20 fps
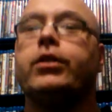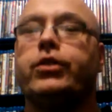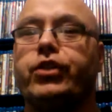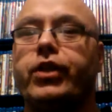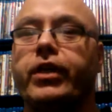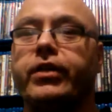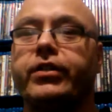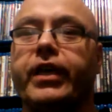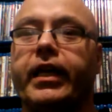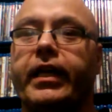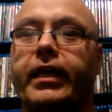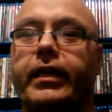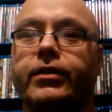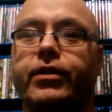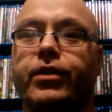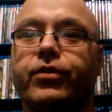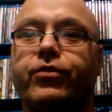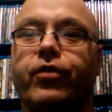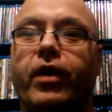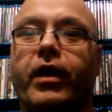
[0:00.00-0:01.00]
just kidding,
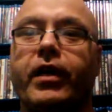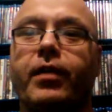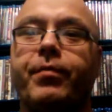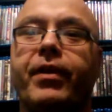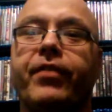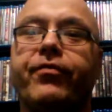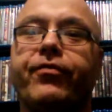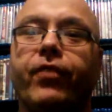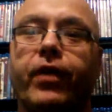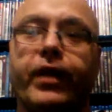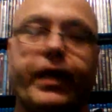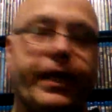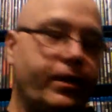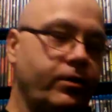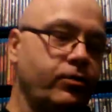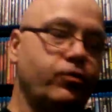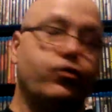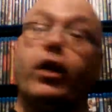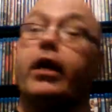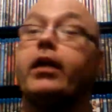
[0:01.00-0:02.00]
just trying to be
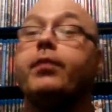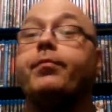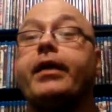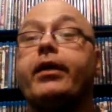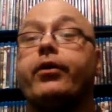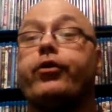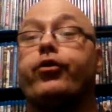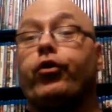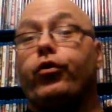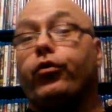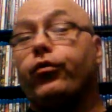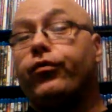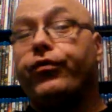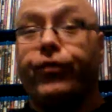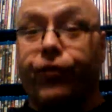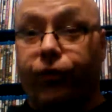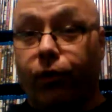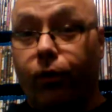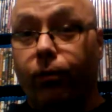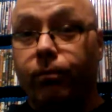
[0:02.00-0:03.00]
funny, trying to be a goof.
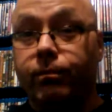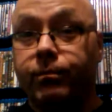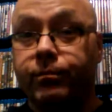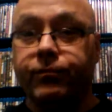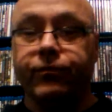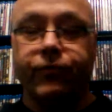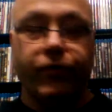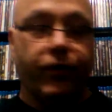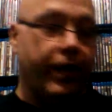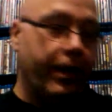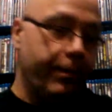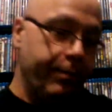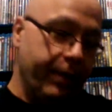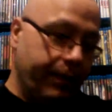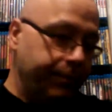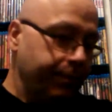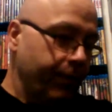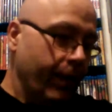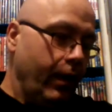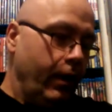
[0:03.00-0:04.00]
So forgive
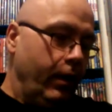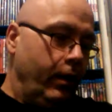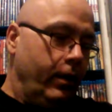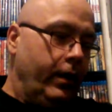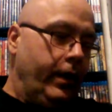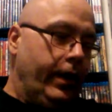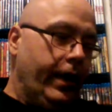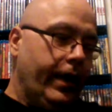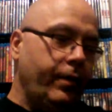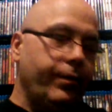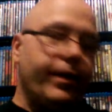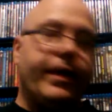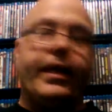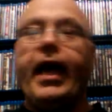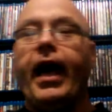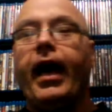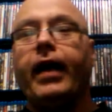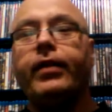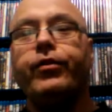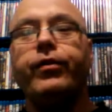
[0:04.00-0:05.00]
me. Anyway,
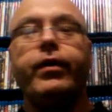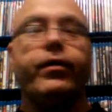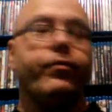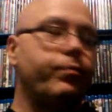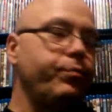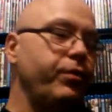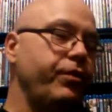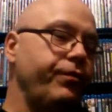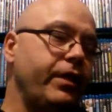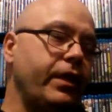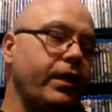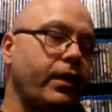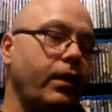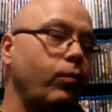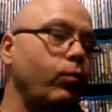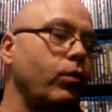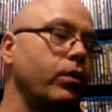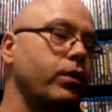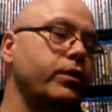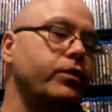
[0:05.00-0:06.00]
yeah, I do have a movie that I
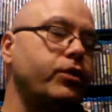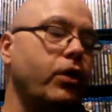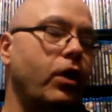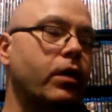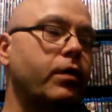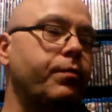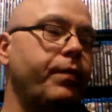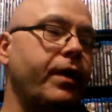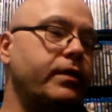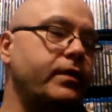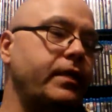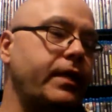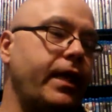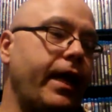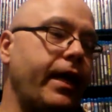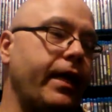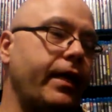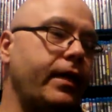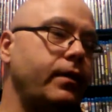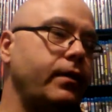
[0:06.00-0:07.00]
want to talk about
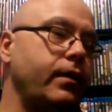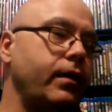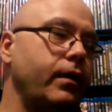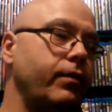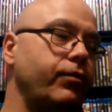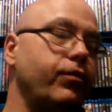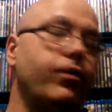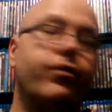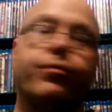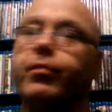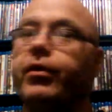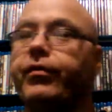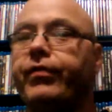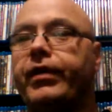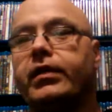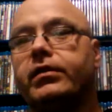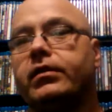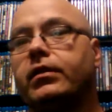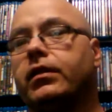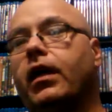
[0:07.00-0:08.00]
today, and this
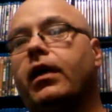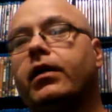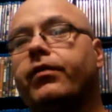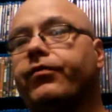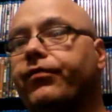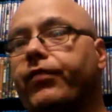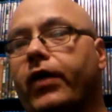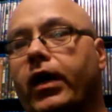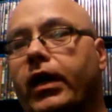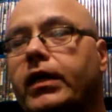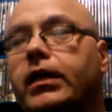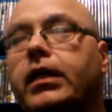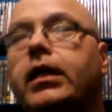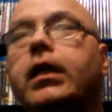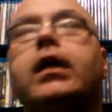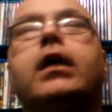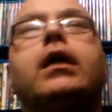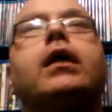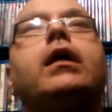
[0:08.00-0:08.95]
movie is a lot of fun.